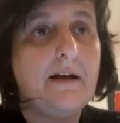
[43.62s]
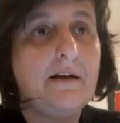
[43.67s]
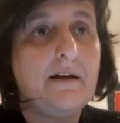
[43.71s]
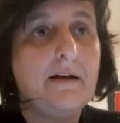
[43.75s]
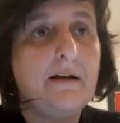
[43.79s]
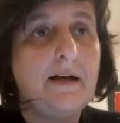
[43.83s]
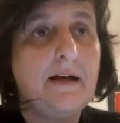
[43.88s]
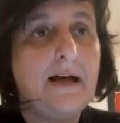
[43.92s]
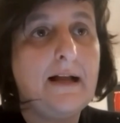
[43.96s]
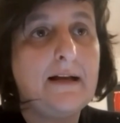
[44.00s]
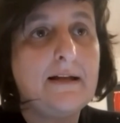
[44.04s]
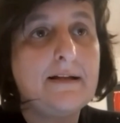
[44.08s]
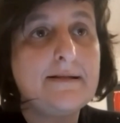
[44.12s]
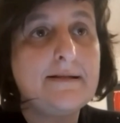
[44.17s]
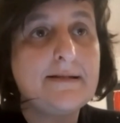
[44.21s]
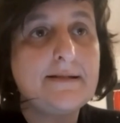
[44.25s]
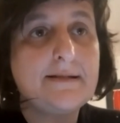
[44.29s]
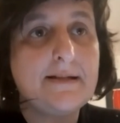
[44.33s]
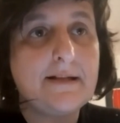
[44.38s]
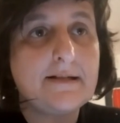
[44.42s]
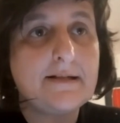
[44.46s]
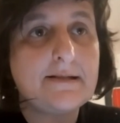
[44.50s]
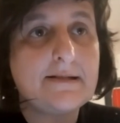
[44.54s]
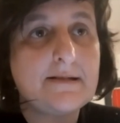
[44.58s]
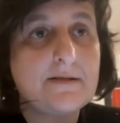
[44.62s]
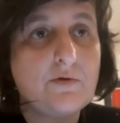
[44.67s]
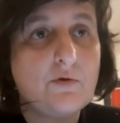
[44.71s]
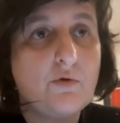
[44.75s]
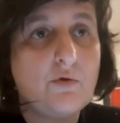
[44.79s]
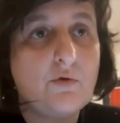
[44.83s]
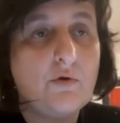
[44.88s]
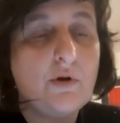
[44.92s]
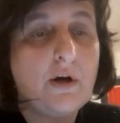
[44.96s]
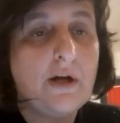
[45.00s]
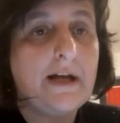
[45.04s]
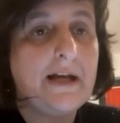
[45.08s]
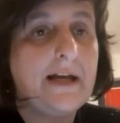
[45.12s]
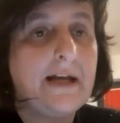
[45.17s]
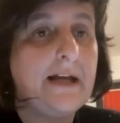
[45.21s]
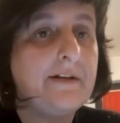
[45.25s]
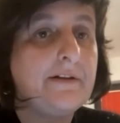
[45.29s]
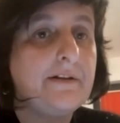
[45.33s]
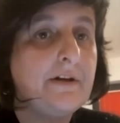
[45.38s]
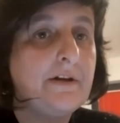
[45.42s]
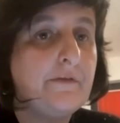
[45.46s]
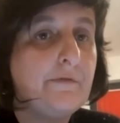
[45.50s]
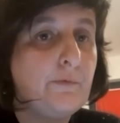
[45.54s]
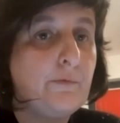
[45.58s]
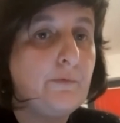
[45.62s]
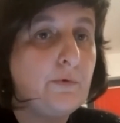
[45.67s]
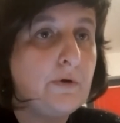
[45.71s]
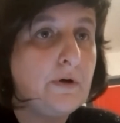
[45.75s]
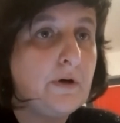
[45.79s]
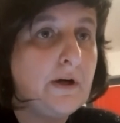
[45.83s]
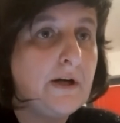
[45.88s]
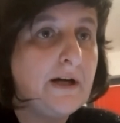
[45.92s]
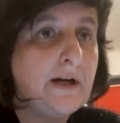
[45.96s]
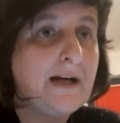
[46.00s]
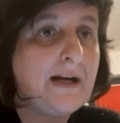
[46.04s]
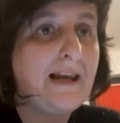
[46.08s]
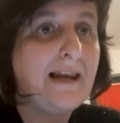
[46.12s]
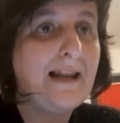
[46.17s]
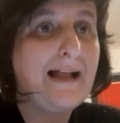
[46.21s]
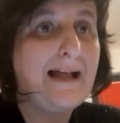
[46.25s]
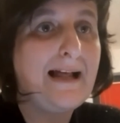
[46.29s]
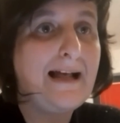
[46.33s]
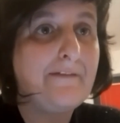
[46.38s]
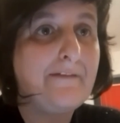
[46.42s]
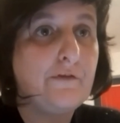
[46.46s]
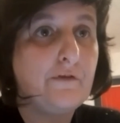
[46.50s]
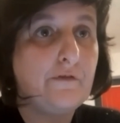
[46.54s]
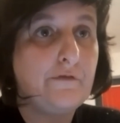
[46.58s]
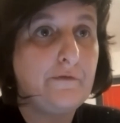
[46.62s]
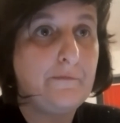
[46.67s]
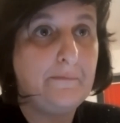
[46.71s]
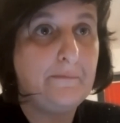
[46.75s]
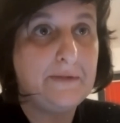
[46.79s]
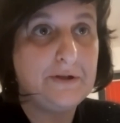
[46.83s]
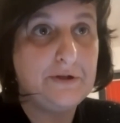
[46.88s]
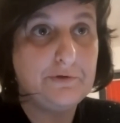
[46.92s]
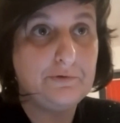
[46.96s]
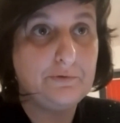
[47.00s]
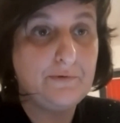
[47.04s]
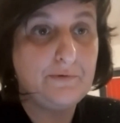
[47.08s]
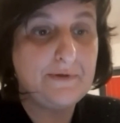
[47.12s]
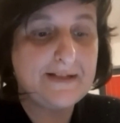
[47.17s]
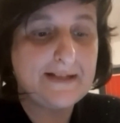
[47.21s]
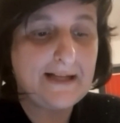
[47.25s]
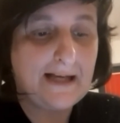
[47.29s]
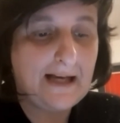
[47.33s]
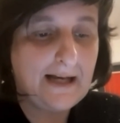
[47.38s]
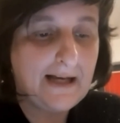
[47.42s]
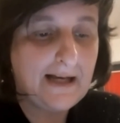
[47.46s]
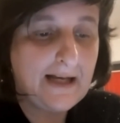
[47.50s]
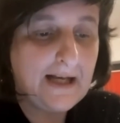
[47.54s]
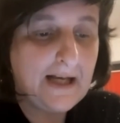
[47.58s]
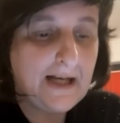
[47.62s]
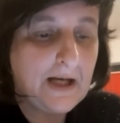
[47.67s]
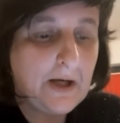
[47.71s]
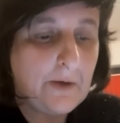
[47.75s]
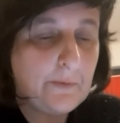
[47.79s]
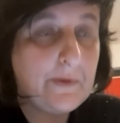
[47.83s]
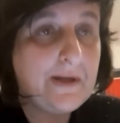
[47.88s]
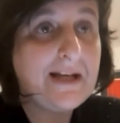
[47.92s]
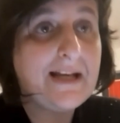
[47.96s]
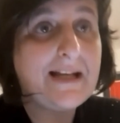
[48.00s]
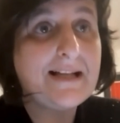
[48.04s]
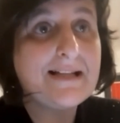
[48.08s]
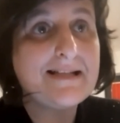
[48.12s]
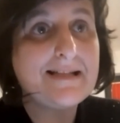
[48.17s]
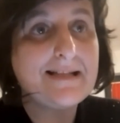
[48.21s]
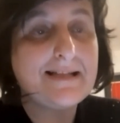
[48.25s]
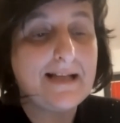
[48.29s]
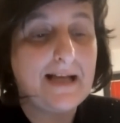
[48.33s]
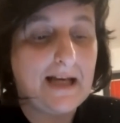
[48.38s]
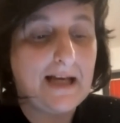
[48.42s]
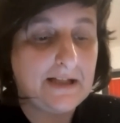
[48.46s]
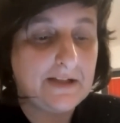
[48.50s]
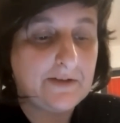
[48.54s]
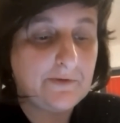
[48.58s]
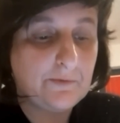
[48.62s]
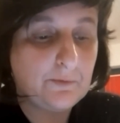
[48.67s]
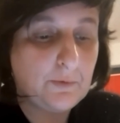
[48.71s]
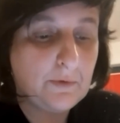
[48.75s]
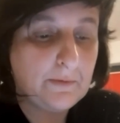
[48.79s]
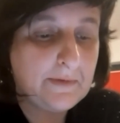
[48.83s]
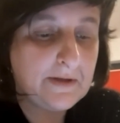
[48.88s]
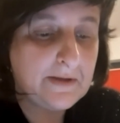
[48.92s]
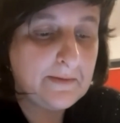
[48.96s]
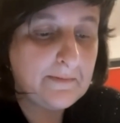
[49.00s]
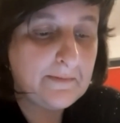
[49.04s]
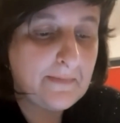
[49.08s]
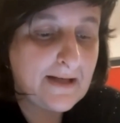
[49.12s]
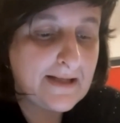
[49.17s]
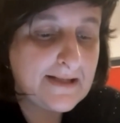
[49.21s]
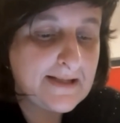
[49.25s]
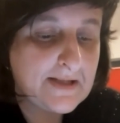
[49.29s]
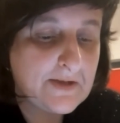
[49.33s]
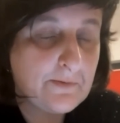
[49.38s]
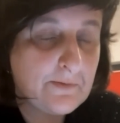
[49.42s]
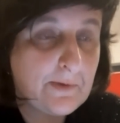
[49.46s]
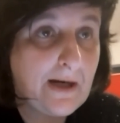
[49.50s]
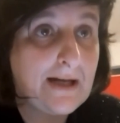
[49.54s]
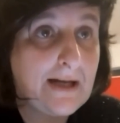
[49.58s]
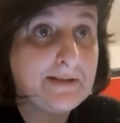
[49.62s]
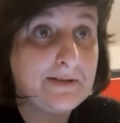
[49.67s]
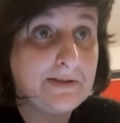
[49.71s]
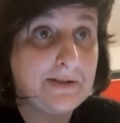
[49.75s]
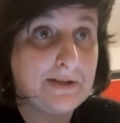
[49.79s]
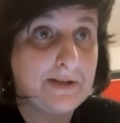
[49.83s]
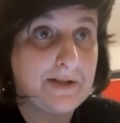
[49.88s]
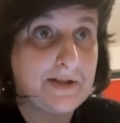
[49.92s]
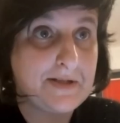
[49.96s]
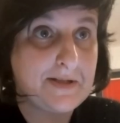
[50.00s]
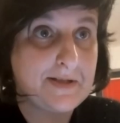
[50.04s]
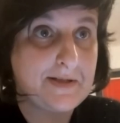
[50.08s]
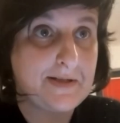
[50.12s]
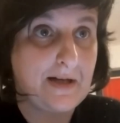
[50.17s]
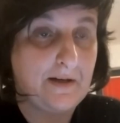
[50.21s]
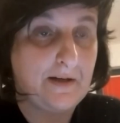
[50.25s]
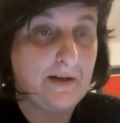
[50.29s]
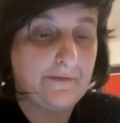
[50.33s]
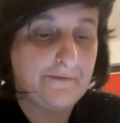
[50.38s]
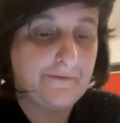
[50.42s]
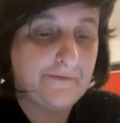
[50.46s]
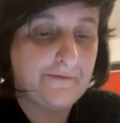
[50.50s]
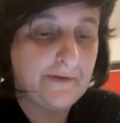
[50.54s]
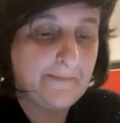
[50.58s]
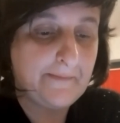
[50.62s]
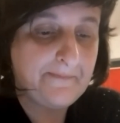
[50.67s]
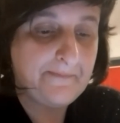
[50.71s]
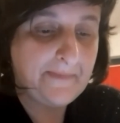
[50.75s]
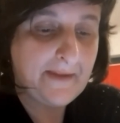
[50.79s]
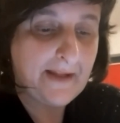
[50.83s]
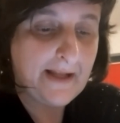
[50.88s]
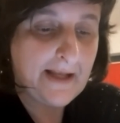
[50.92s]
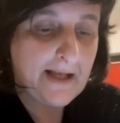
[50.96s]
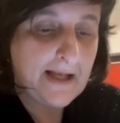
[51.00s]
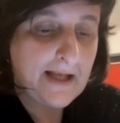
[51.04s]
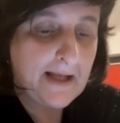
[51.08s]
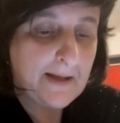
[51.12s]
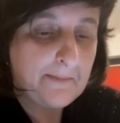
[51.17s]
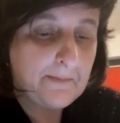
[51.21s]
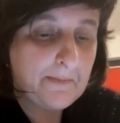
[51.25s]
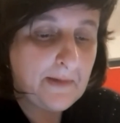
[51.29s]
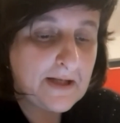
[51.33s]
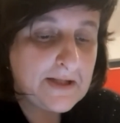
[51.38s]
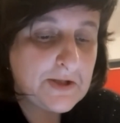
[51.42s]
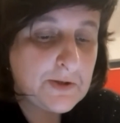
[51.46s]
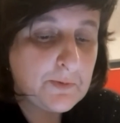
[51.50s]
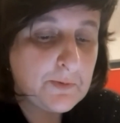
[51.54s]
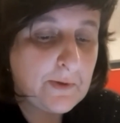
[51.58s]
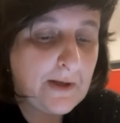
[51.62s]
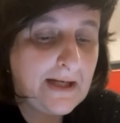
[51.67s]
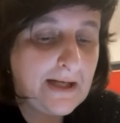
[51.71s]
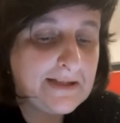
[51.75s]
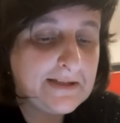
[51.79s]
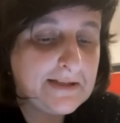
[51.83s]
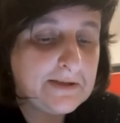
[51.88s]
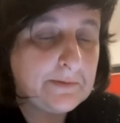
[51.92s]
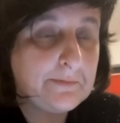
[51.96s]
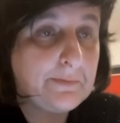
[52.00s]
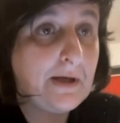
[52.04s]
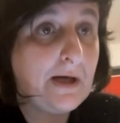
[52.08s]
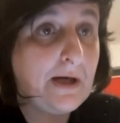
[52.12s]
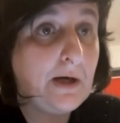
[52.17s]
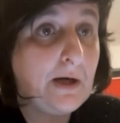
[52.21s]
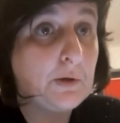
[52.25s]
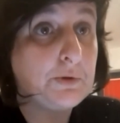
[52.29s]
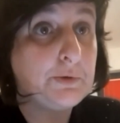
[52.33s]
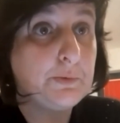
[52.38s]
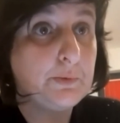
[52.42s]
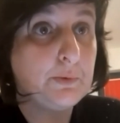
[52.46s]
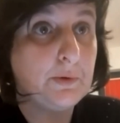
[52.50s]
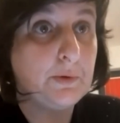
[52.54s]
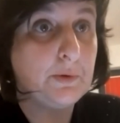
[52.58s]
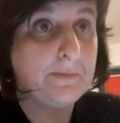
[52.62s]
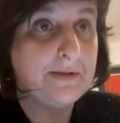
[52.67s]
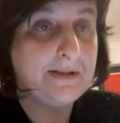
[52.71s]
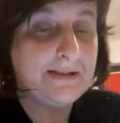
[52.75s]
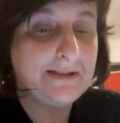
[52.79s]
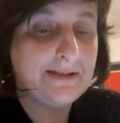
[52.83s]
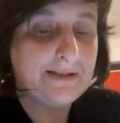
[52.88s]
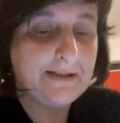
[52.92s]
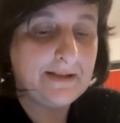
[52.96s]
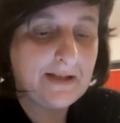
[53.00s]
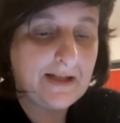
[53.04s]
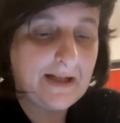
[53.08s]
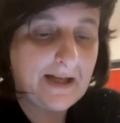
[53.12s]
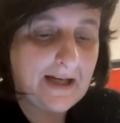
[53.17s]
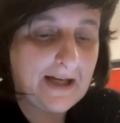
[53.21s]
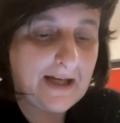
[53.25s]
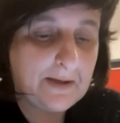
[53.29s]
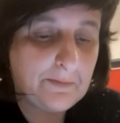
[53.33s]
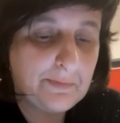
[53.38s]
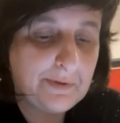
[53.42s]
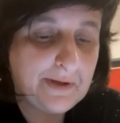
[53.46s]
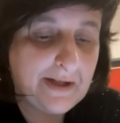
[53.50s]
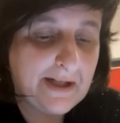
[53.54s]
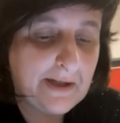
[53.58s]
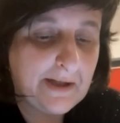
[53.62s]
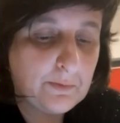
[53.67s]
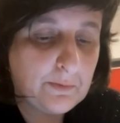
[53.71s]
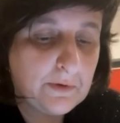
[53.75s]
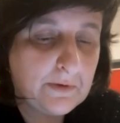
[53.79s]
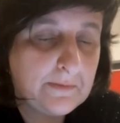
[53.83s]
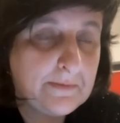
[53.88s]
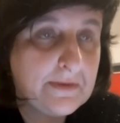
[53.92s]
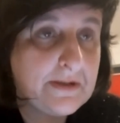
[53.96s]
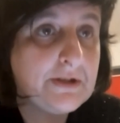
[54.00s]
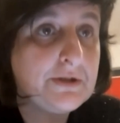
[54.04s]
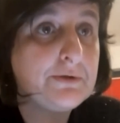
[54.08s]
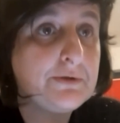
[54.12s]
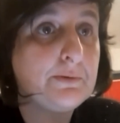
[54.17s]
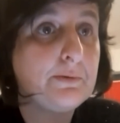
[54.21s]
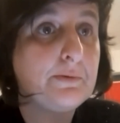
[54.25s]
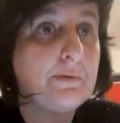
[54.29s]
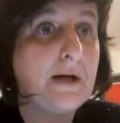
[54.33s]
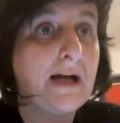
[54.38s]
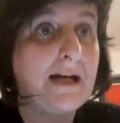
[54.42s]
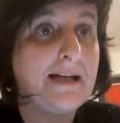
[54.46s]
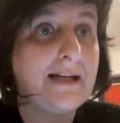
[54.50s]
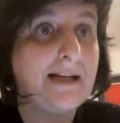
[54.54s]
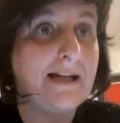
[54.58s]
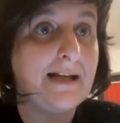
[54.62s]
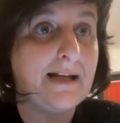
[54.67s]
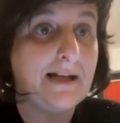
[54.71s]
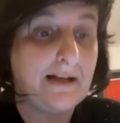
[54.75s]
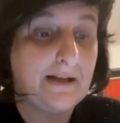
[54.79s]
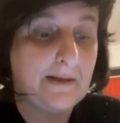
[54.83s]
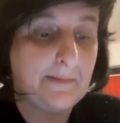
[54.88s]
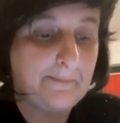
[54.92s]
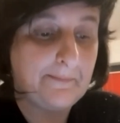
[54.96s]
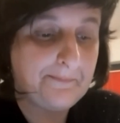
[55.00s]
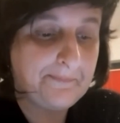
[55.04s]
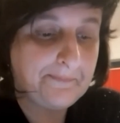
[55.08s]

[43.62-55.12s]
uh, Helen Sixous in her work, Laugh of Medusa. We can state, woman must write herself, must write about woman and bring woman to writing,